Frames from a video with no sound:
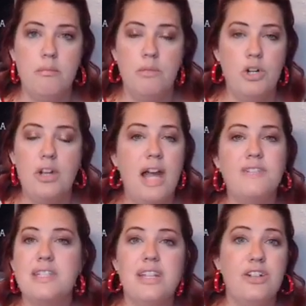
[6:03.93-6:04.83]
your
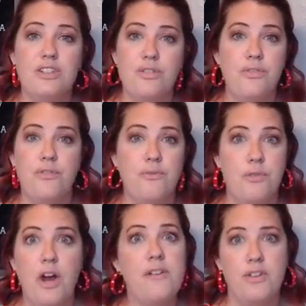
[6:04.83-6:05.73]
life skills
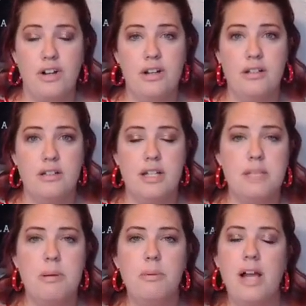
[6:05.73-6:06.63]
forever.
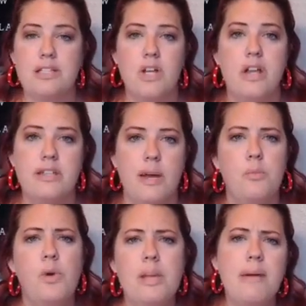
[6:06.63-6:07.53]
Because people ask all the
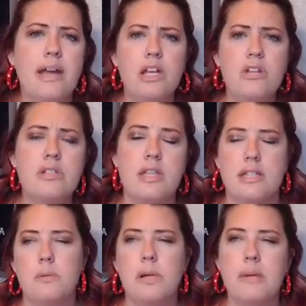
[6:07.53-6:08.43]
time, when am I going to use
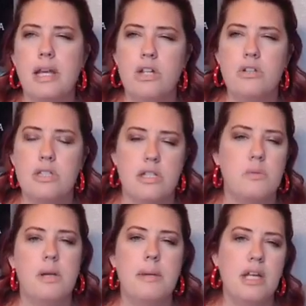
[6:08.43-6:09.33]
this? When am I going to use this?
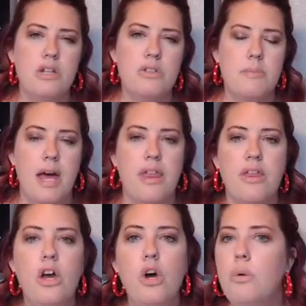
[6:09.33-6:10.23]
When am I going to use math?
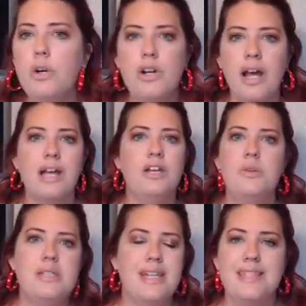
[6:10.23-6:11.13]
Well, you're not going to
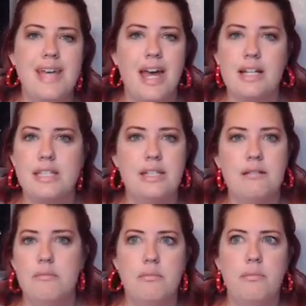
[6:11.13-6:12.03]
use the exact,
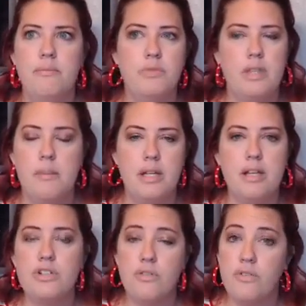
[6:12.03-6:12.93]
I mean,
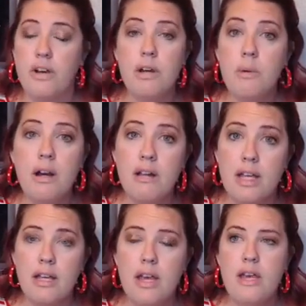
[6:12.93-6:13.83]
there's very
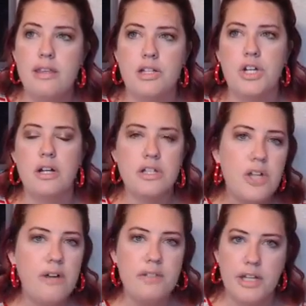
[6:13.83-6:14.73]
rarely that you're going to
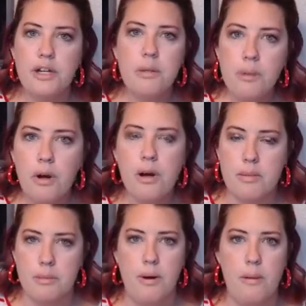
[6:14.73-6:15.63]
solve a linear
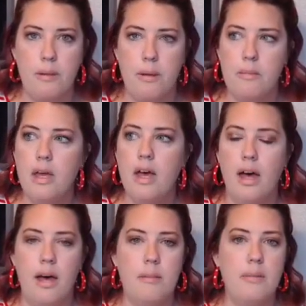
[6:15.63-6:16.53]
programming problem
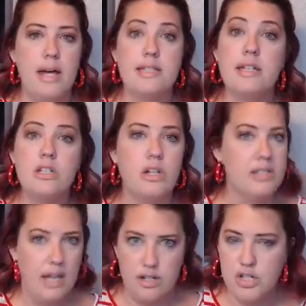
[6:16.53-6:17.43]
as an adult.
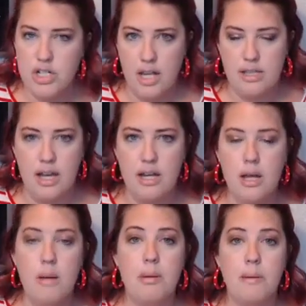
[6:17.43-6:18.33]
I understand that.
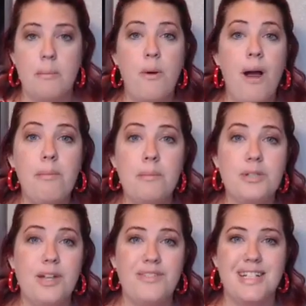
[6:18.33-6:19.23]
But the problem
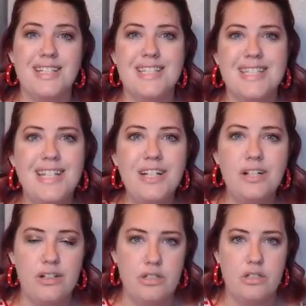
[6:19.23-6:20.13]
solving
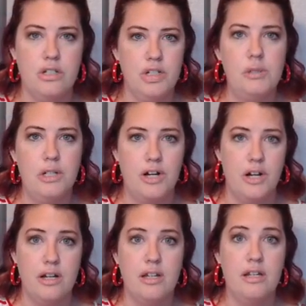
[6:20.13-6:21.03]
skills you
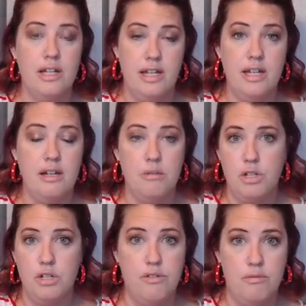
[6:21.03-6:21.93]
learn
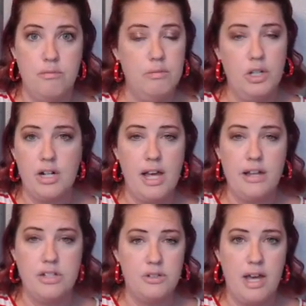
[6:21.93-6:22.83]
when you learn how
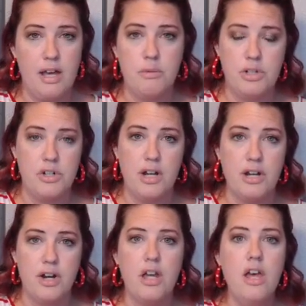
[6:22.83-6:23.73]
to do that when you're
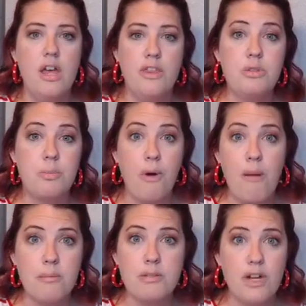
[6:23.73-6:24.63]
younger, those
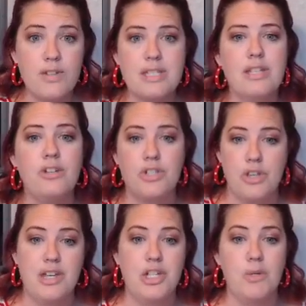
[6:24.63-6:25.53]
problem solving skills are
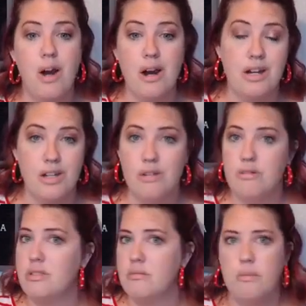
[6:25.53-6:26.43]
things you are going to
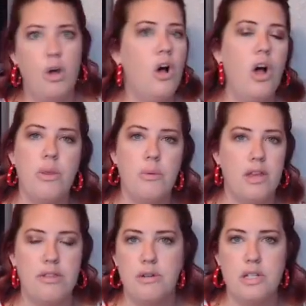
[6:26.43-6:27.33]
use all the
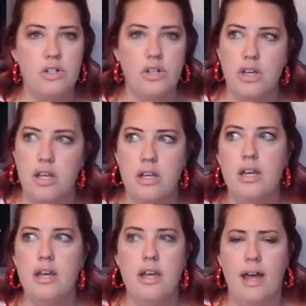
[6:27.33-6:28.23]
way through adulthood
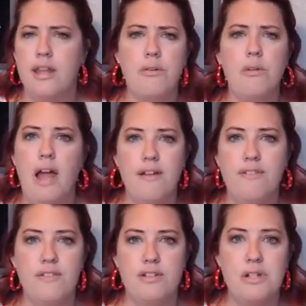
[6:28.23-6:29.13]
and through
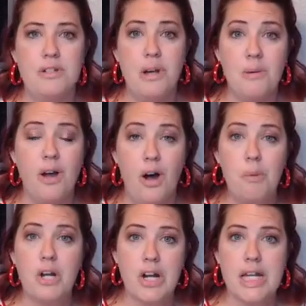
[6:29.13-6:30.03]
life. So don't we all
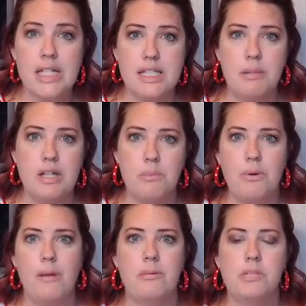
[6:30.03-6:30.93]
want our kids to be good
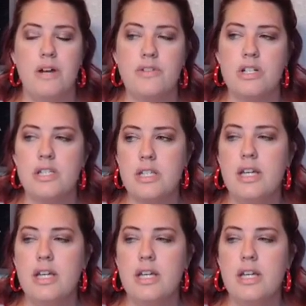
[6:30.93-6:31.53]
problem solvers?